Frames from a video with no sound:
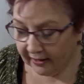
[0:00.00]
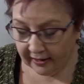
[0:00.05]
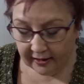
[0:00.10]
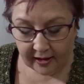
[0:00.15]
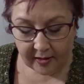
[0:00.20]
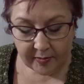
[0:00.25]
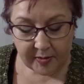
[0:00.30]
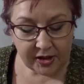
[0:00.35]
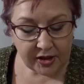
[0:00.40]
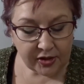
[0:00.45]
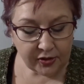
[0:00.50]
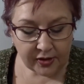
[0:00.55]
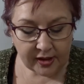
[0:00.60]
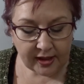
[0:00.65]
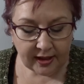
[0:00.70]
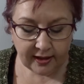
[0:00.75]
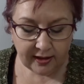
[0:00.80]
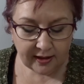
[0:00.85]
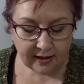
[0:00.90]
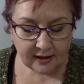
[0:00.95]
I'm
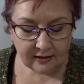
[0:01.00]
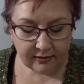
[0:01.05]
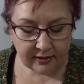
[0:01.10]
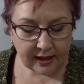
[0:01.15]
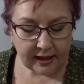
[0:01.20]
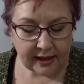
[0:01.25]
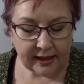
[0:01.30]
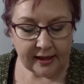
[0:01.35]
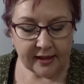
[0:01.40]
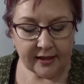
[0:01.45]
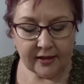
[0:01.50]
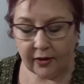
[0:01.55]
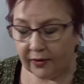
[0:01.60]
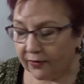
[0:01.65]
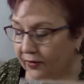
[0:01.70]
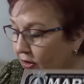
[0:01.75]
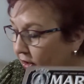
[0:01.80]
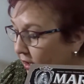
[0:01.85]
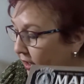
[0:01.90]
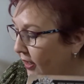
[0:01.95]
enjoying it thoroughly. So
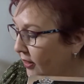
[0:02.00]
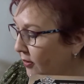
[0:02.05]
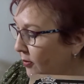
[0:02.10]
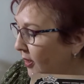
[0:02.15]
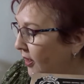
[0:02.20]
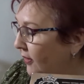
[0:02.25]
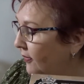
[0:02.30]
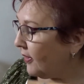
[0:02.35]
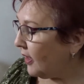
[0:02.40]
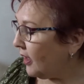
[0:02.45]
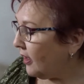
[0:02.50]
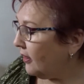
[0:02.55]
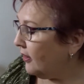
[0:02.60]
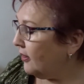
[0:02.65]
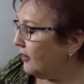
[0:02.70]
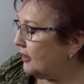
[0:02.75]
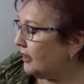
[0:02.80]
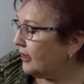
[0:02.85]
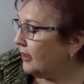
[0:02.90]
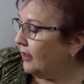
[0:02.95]
I've got another one of
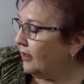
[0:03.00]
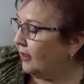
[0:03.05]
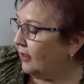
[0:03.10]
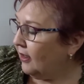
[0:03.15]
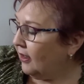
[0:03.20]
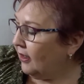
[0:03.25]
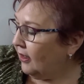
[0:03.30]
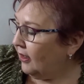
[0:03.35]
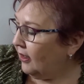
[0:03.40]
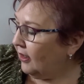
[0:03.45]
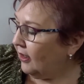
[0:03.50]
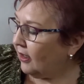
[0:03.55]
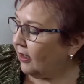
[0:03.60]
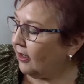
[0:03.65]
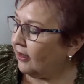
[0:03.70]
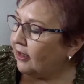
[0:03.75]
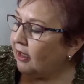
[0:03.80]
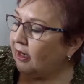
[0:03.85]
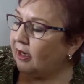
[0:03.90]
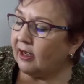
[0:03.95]
those,
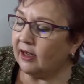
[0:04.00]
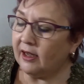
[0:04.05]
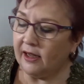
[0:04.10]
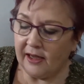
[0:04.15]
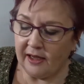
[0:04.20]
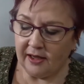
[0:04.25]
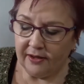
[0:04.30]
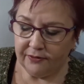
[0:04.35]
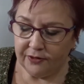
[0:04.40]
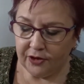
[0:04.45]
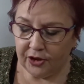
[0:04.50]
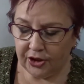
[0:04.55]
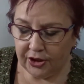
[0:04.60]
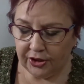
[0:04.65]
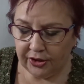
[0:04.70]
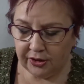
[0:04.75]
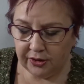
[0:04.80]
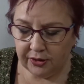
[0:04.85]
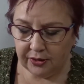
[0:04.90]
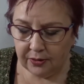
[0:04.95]
and then I have
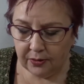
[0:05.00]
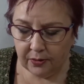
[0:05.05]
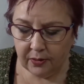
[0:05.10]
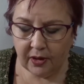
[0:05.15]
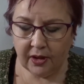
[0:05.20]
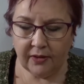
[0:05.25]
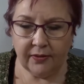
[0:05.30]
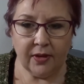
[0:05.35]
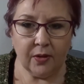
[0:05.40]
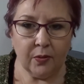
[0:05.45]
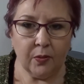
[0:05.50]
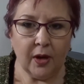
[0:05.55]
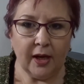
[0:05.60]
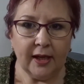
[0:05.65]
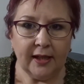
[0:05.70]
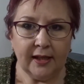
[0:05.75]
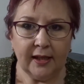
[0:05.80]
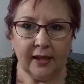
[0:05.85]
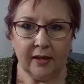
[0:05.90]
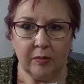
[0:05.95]
two of the
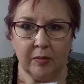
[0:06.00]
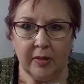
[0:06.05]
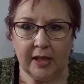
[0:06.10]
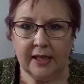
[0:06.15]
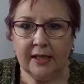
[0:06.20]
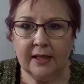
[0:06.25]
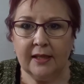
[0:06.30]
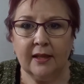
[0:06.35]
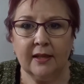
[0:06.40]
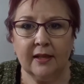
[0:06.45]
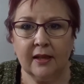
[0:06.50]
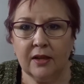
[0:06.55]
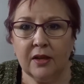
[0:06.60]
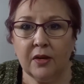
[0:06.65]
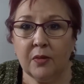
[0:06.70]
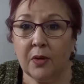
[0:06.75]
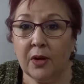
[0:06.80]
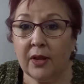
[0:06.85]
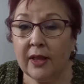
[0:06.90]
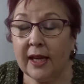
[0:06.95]
whitening mint. I don't
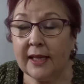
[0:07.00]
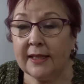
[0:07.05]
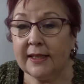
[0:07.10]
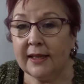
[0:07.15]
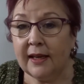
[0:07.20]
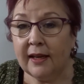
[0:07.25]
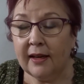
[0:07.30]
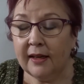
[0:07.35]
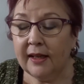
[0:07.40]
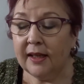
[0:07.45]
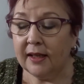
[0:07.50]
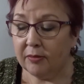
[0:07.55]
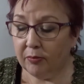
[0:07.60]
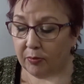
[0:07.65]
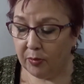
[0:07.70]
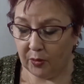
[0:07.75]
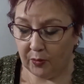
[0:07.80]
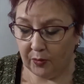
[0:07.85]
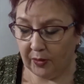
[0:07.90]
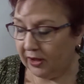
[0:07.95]
know what that's
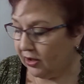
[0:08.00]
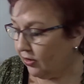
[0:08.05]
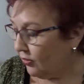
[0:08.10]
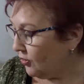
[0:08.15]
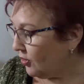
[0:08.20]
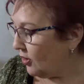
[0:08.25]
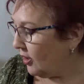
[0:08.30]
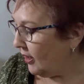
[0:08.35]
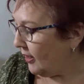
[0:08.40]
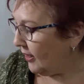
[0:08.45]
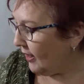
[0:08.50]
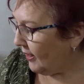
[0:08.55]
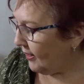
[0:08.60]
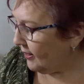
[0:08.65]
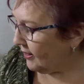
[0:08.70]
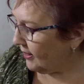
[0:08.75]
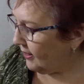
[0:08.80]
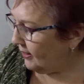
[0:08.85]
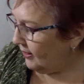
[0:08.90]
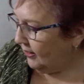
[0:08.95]
like, but we shall try
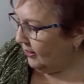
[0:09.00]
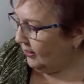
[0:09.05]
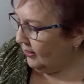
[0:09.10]
that.